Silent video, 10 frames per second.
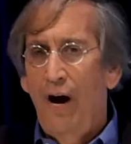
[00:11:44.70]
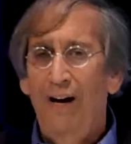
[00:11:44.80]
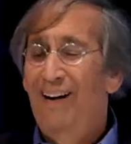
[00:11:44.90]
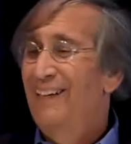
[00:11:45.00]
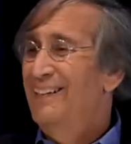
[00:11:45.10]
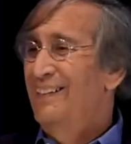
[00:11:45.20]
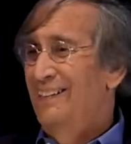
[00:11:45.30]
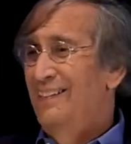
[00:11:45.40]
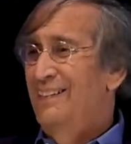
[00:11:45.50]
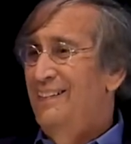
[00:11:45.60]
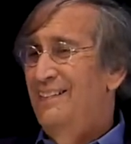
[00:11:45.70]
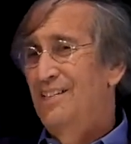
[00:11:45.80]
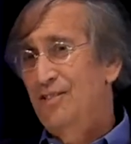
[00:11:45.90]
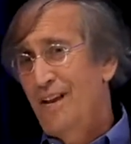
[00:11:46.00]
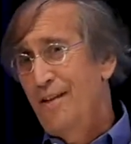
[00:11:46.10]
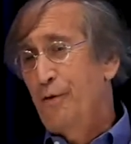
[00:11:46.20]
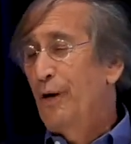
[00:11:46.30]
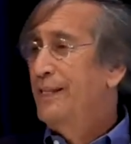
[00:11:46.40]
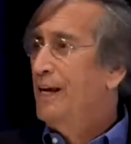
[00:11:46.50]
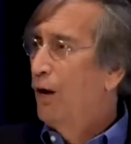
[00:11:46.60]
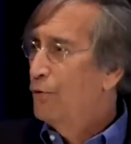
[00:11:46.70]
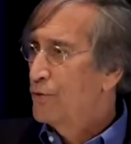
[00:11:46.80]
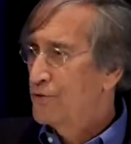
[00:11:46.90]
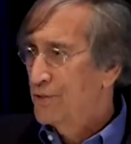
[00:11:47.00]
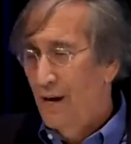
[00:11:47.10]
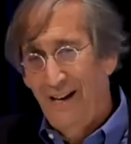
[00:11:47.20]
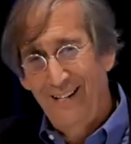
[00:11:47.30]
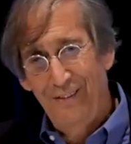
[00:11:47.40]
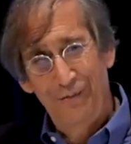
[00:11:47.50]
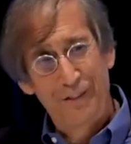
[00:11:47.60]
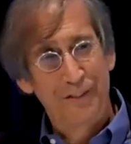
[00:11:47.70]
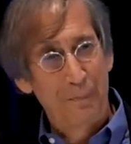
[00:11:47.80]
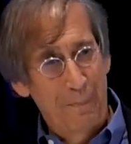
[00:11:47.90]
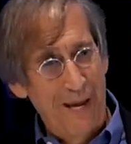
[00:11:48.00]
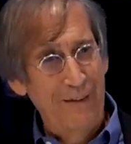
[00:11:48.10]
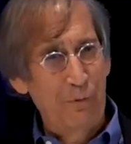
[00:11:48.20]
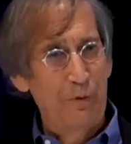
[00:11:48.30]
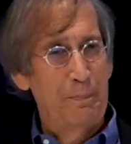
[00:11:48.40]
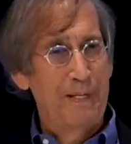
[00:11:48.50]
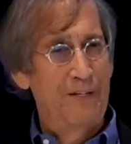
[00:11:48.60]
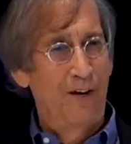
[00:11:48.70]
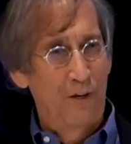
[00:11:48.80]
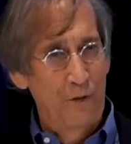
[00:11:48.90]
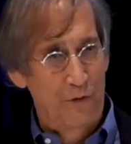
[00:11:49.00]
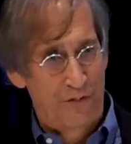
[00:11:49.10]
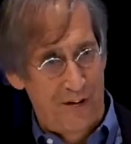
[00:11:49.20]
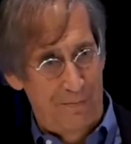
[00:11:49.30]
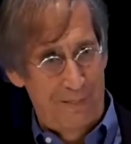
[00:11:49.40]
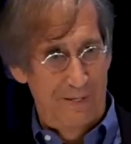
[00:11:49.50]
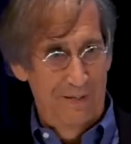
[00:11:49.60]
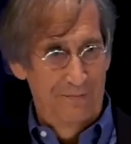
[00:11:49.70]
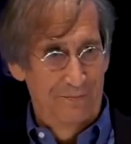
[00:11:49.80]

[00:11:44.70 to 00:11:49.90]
to say they're on the other side of the debate would be an understatement.